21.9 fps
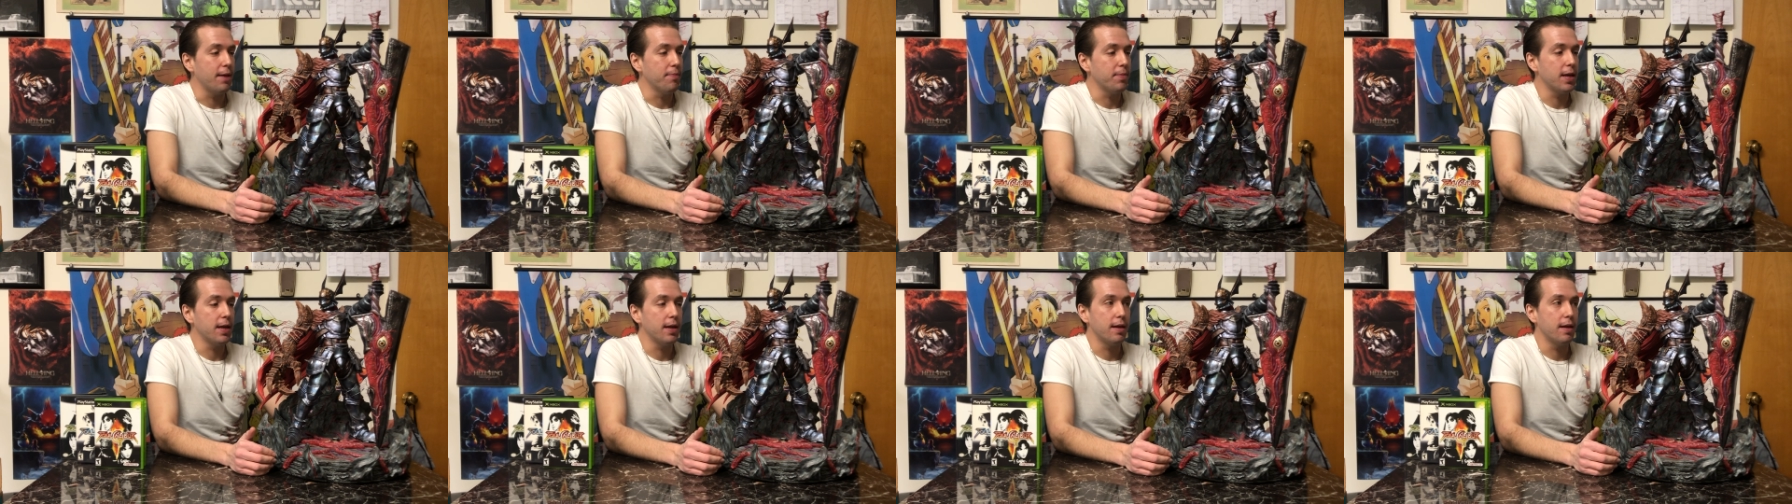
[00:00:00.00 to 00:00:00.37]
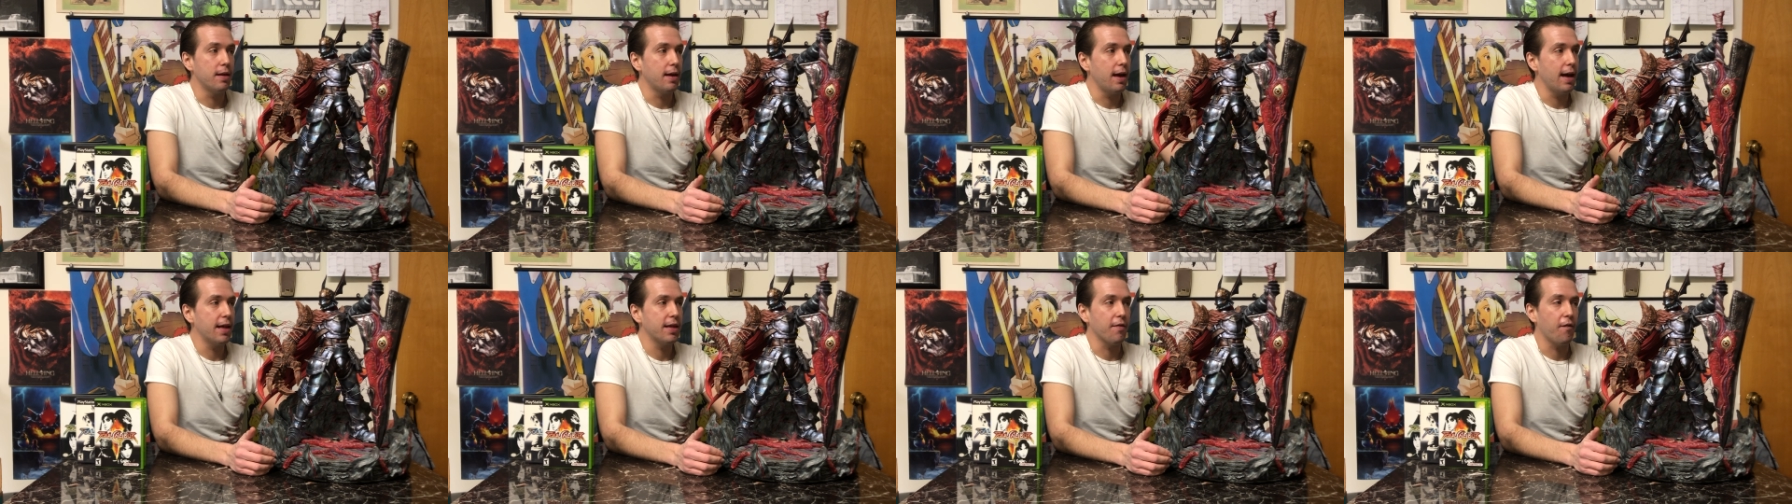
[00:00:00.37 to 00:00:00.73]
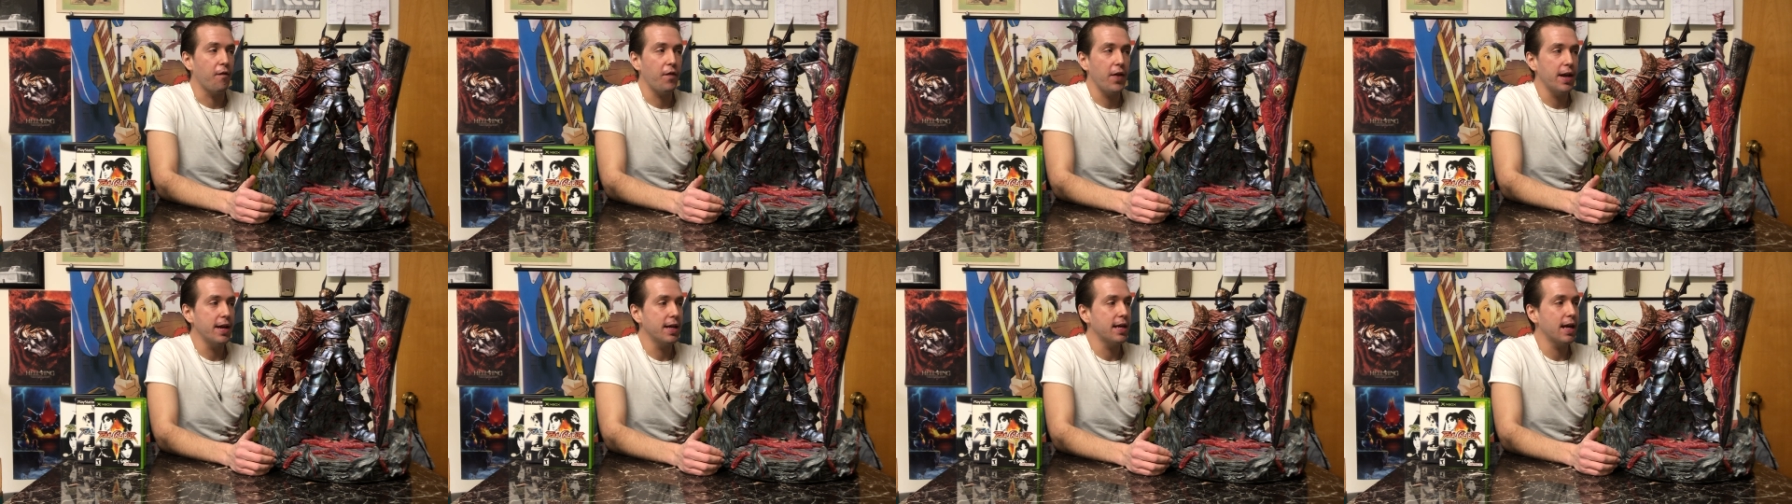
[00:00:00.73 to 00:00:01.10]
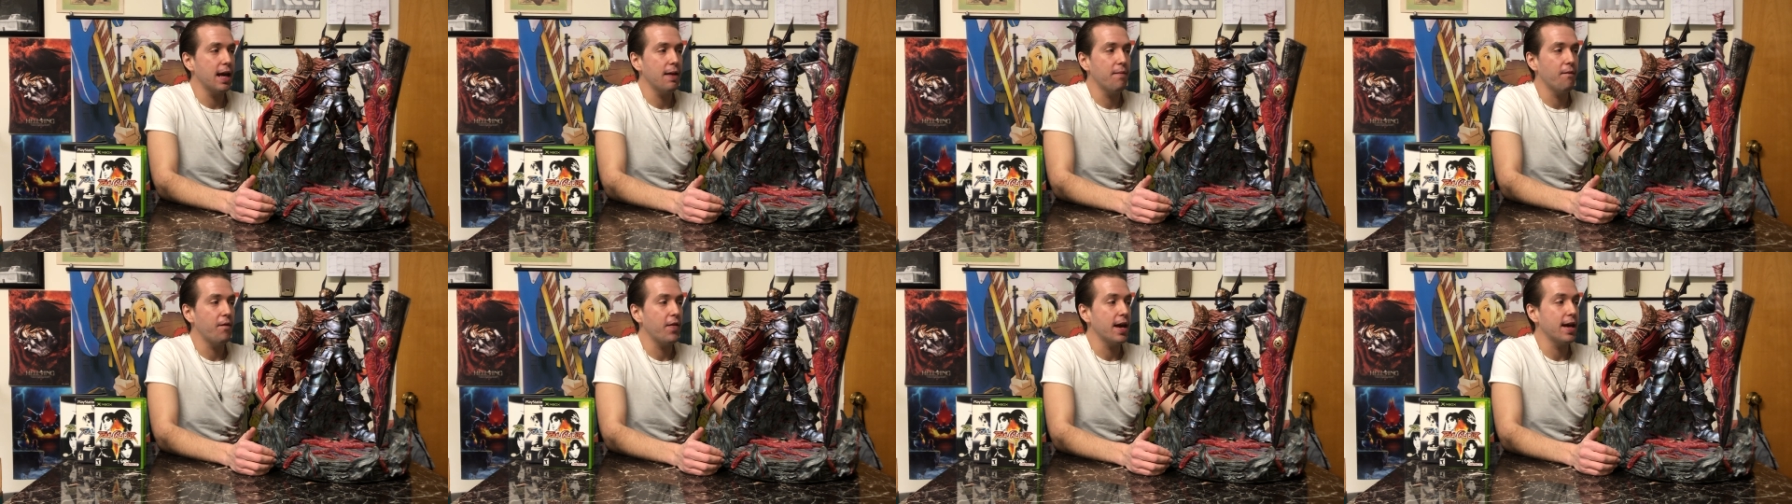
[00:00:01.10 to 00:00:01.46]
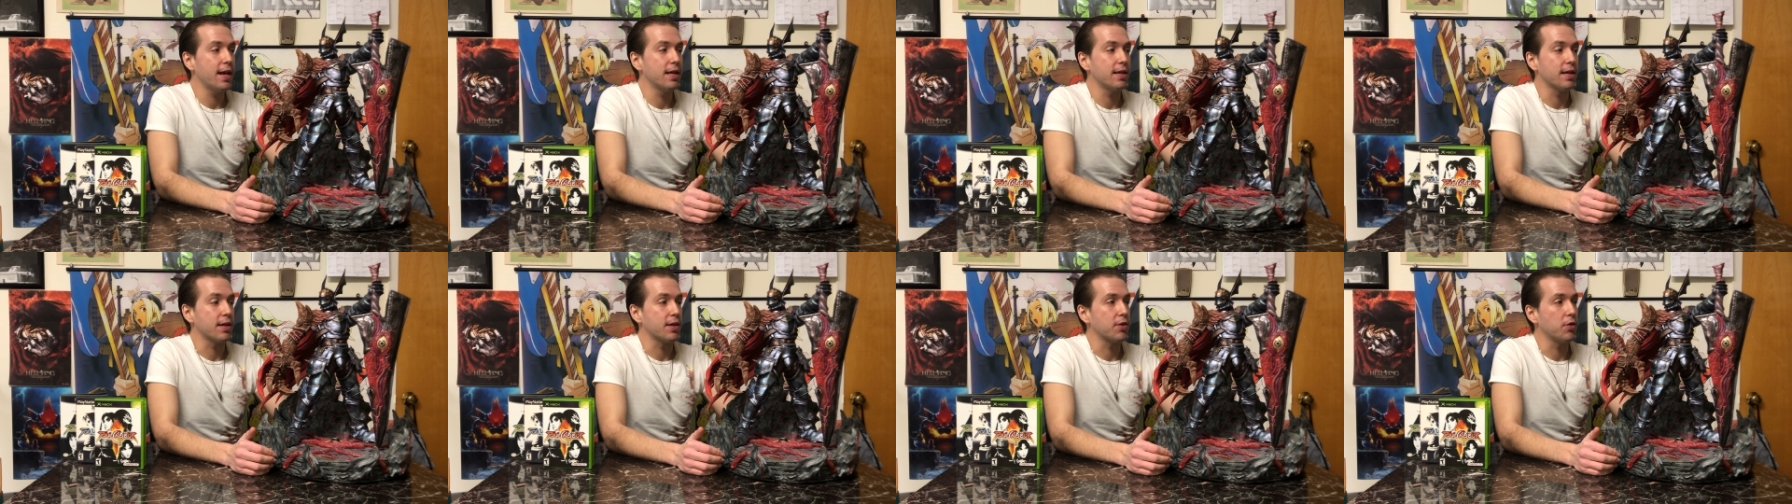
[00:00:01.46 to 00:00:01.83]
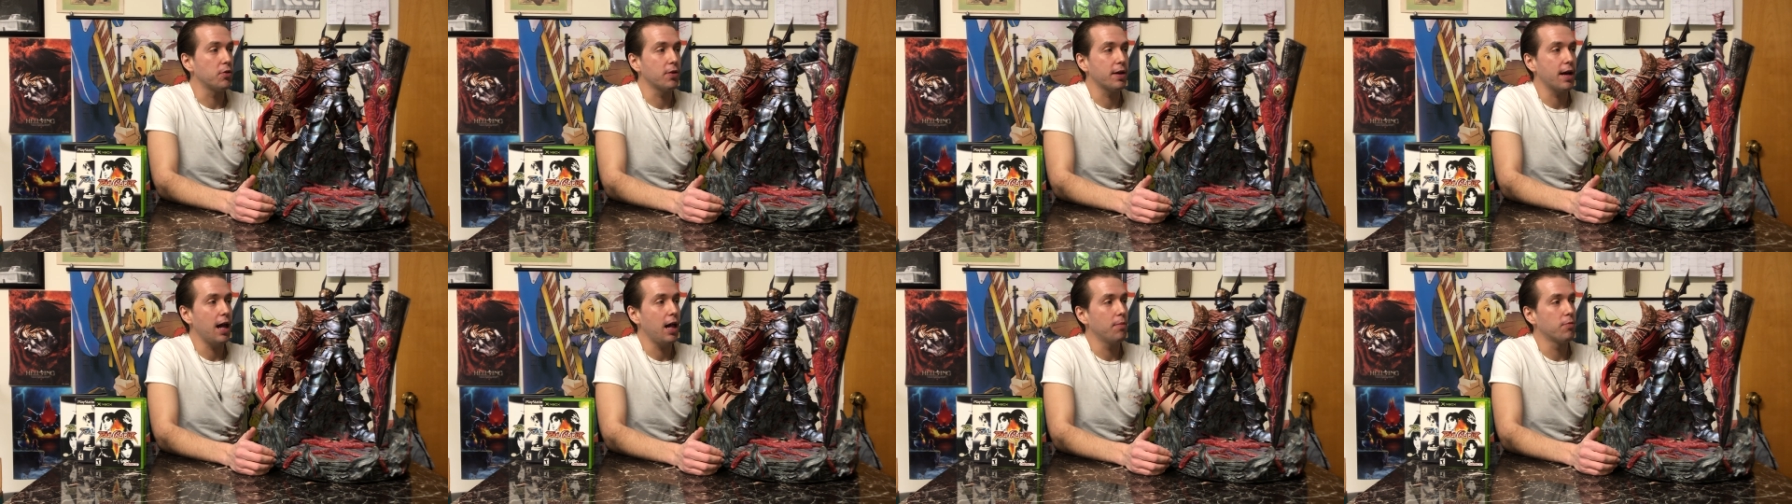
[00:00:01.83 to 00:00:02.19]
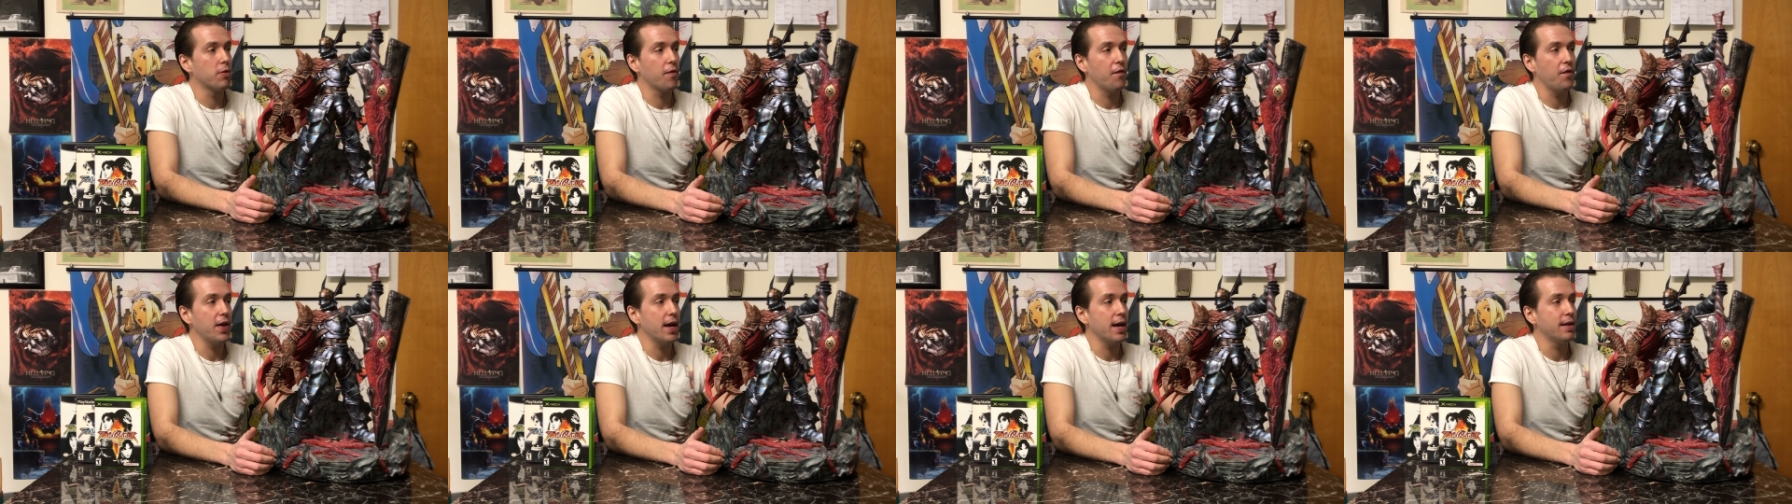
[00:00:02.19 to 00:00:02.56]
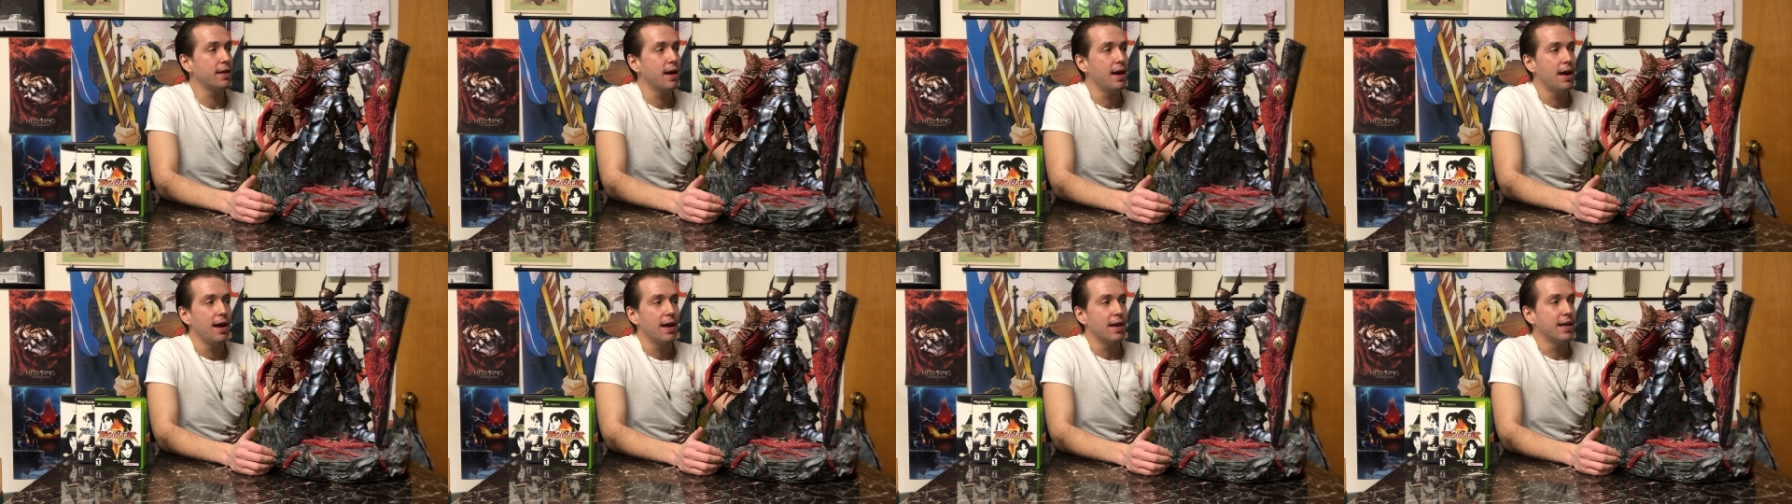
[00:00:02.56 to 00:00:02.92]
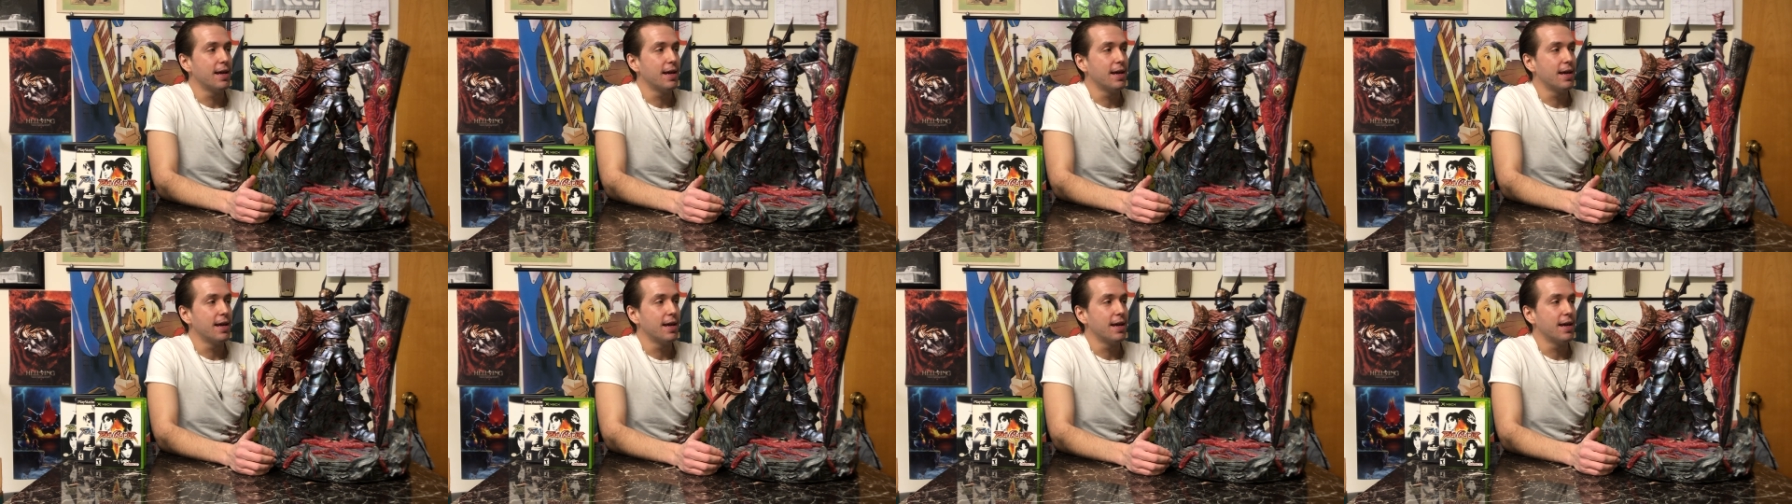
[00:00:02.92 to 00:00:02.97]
I mean, as a fighting game fan, as a Soul Calibur fan,